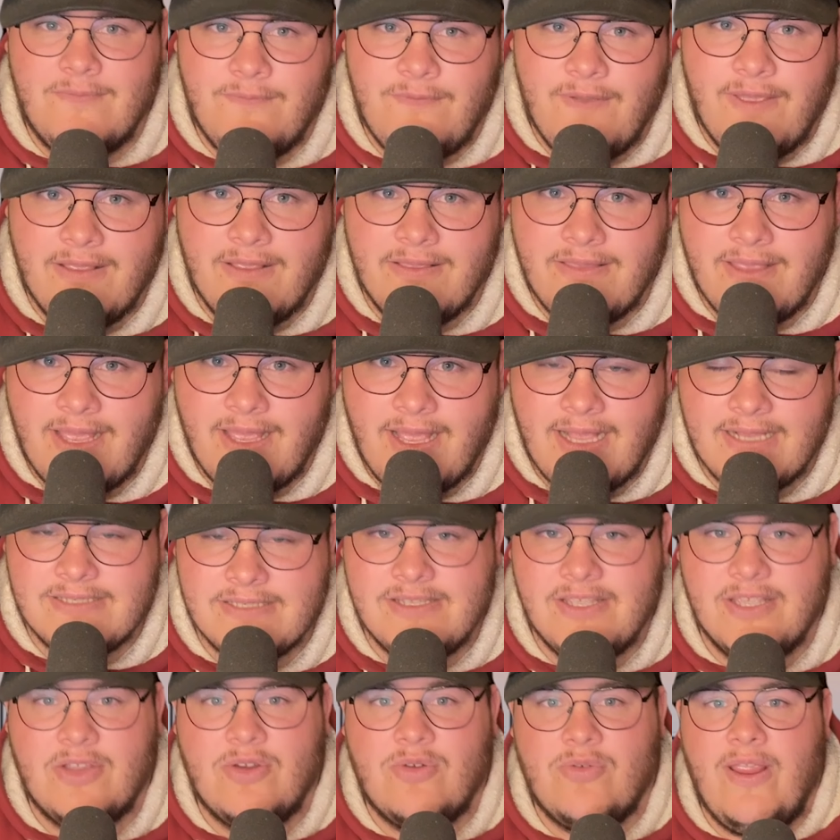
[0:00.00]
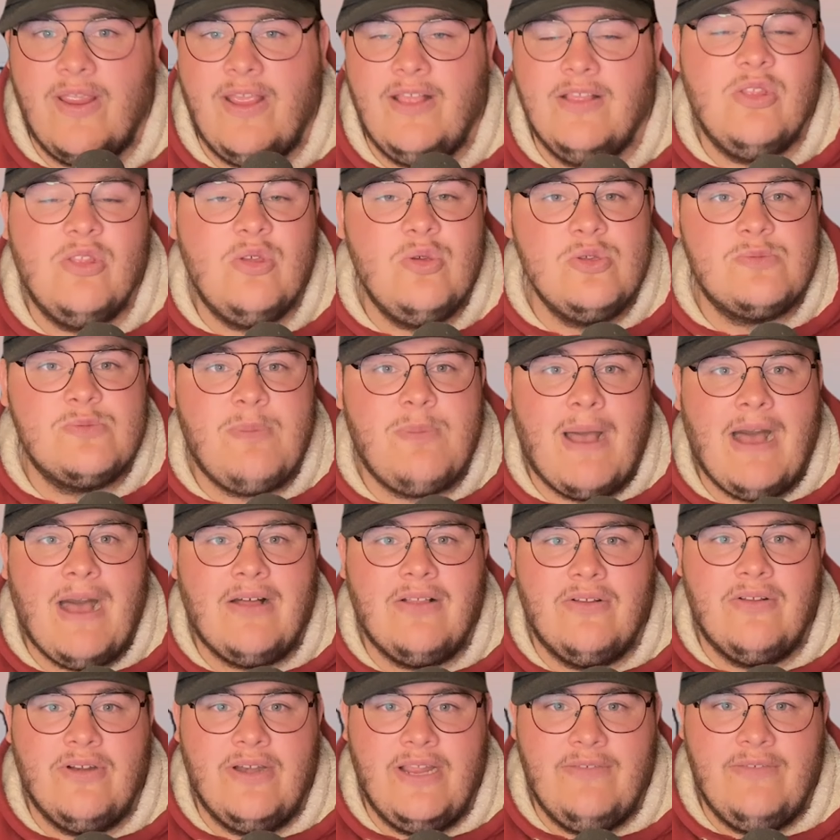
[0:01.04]
Fantastic. Great. Lose
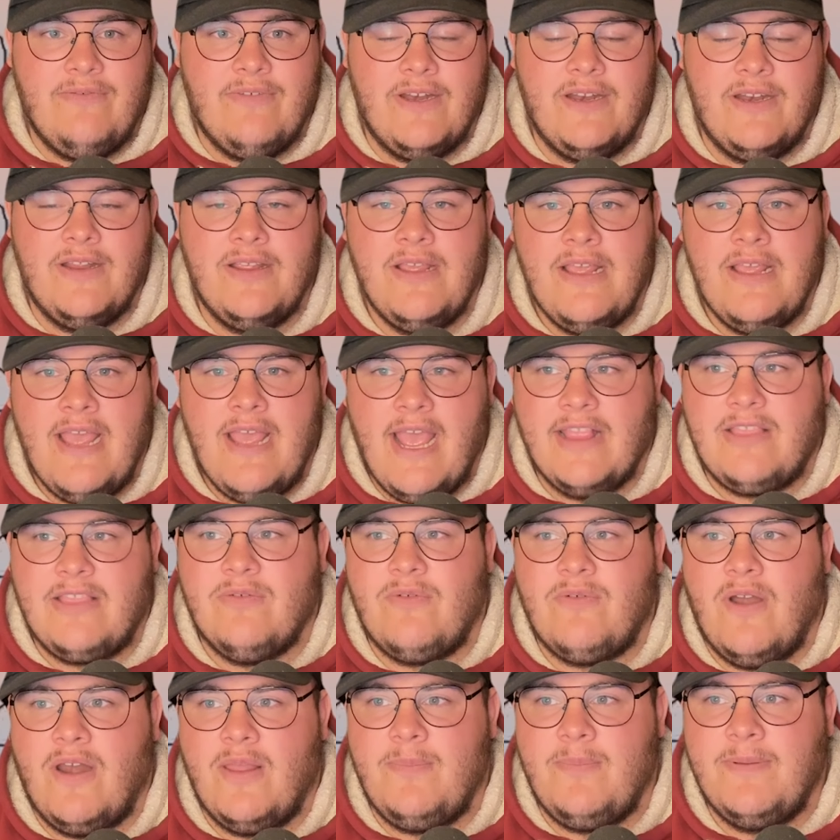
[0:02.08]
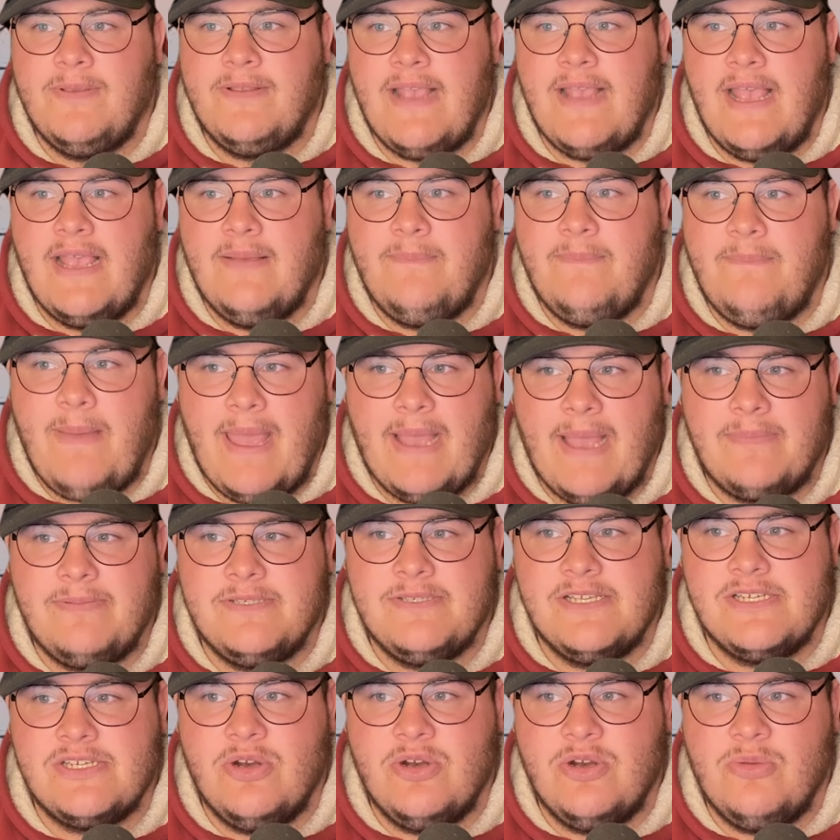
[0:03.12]
Pollard even at the running back
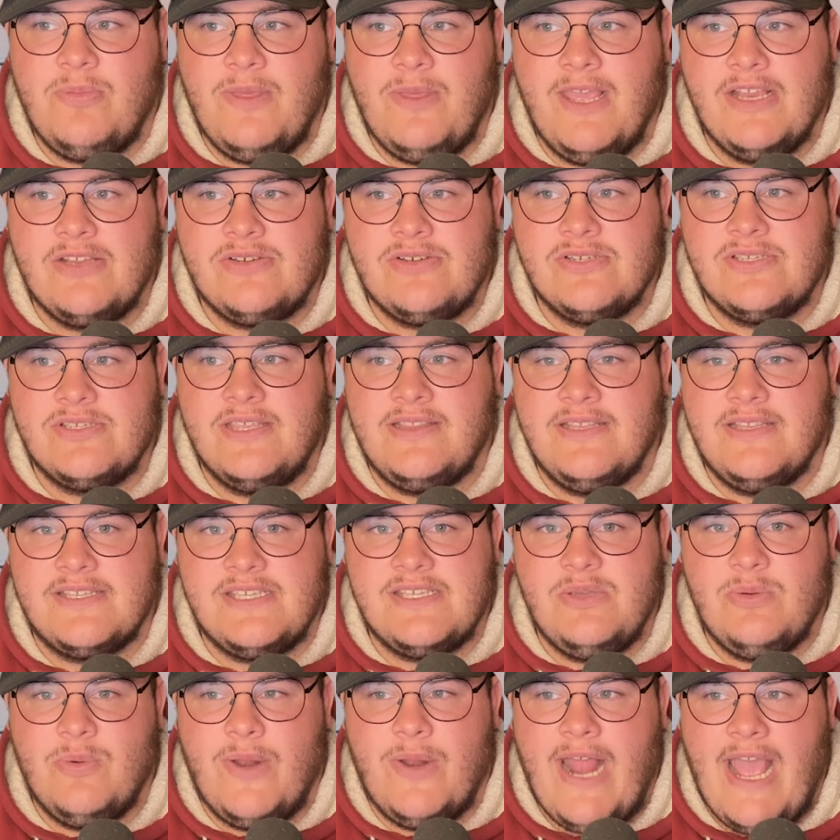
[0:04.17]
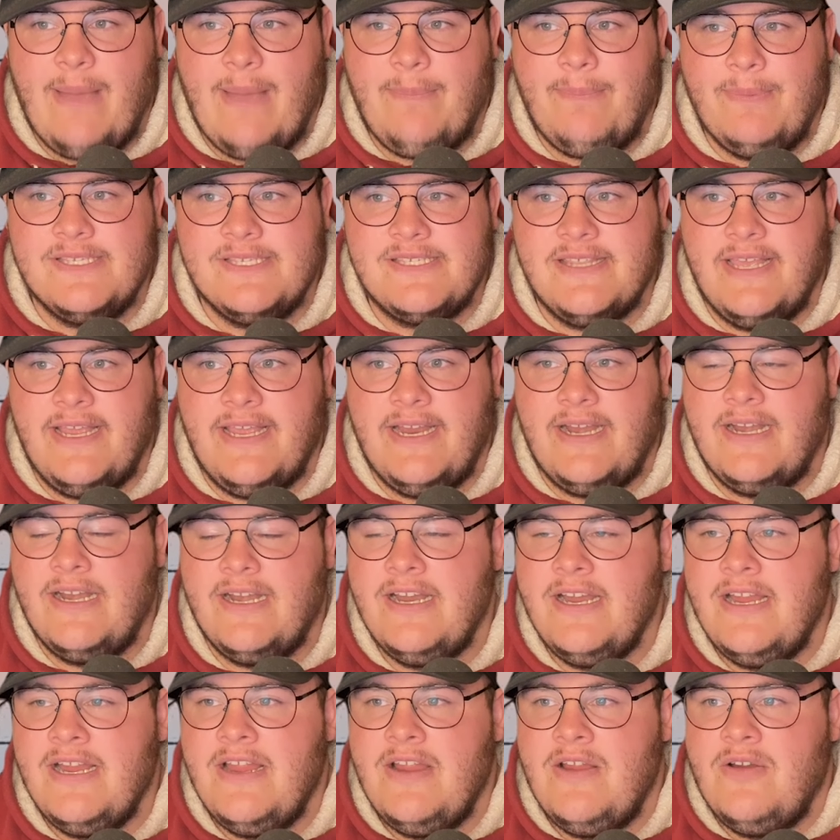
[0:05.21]
position. It'll be interesting to see what happens there,
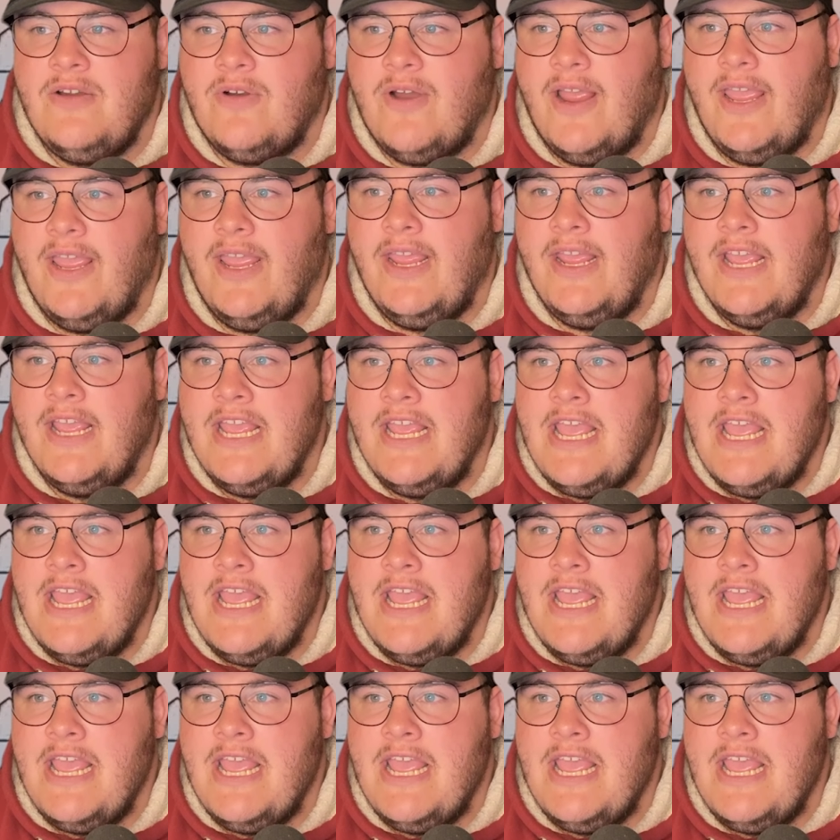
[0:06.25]
right?